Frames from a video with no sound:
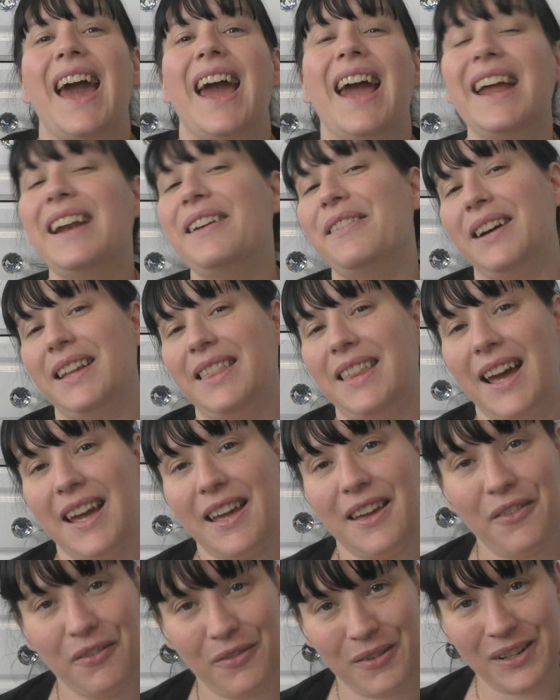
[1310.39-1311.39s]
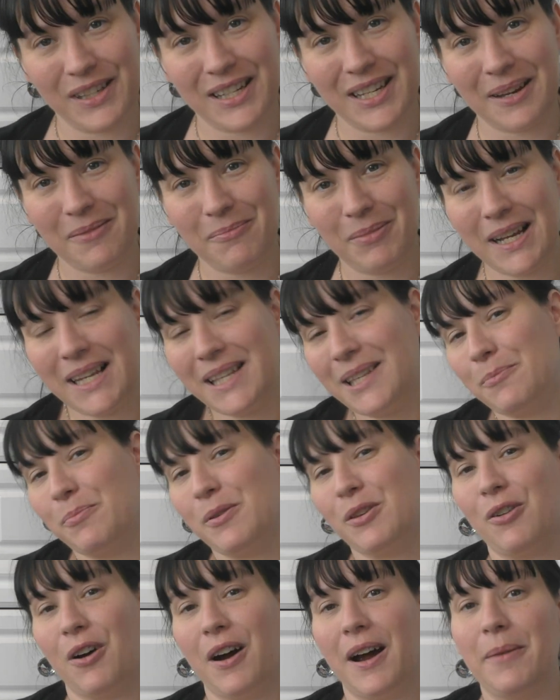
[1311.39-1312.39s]
Anyway, thank you for watching. Please
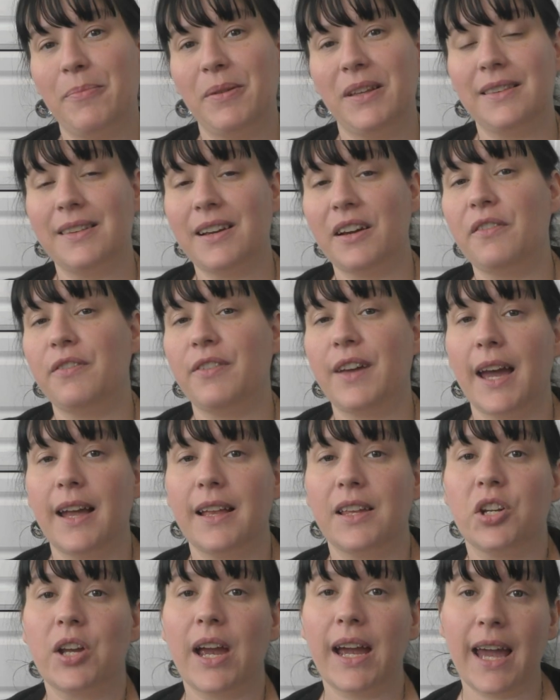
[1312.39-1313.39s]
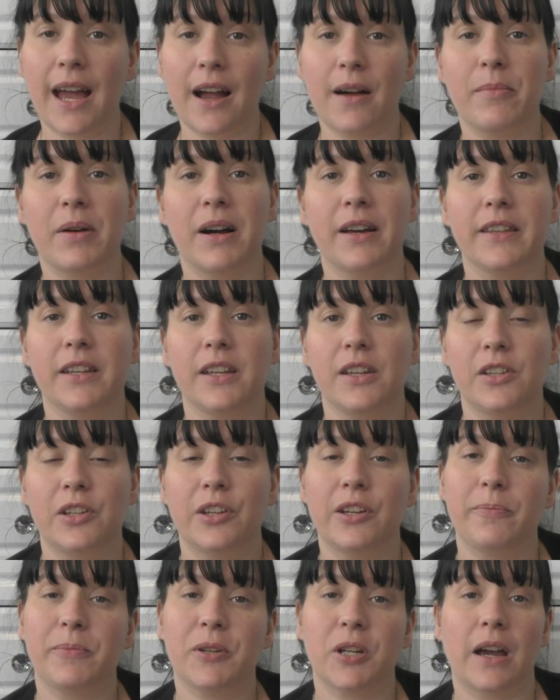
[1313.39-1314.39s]
subscribe and don't forget check out my other
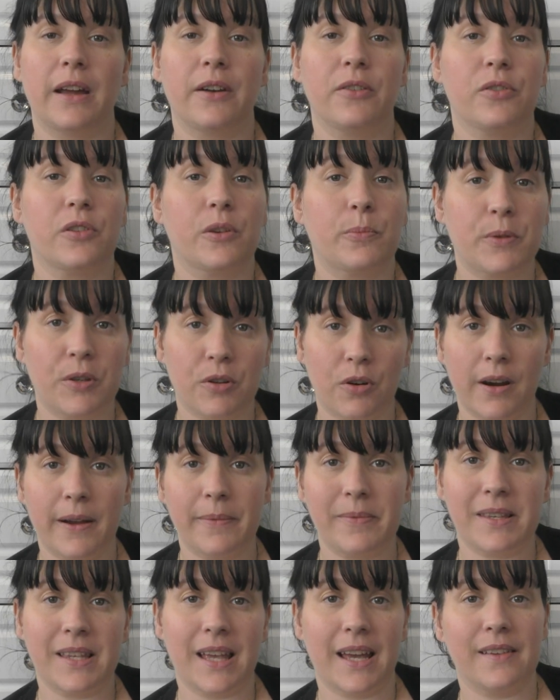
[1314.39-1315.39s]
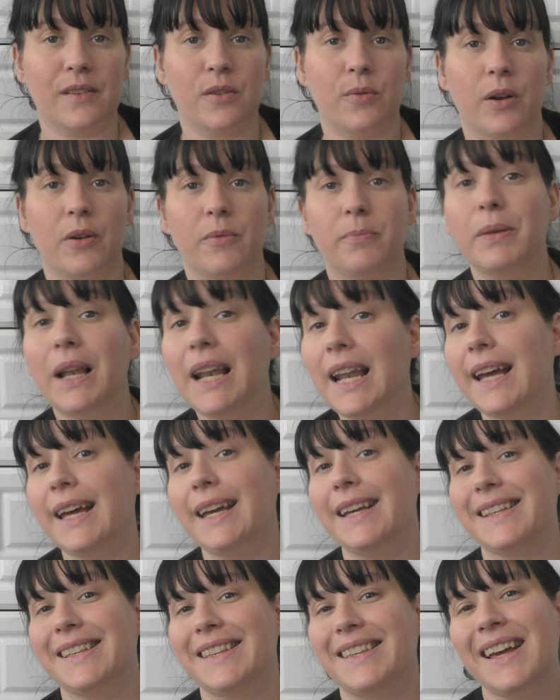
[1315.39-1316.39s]
YouTube channel. Subscribe to that as well,
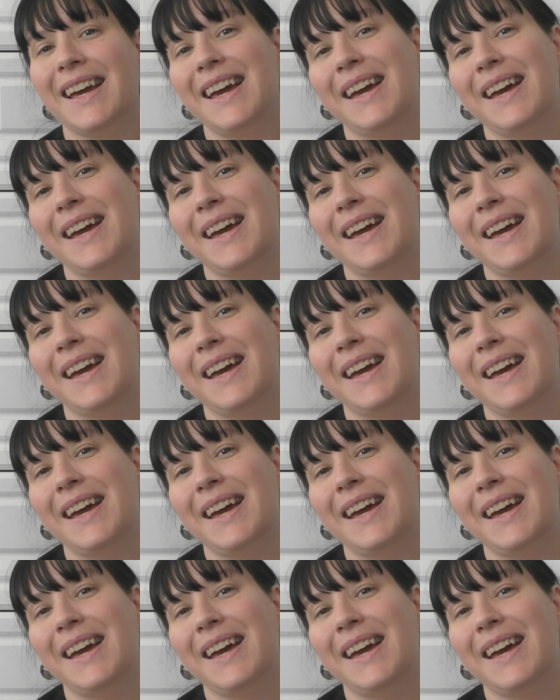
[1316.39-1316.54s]
please.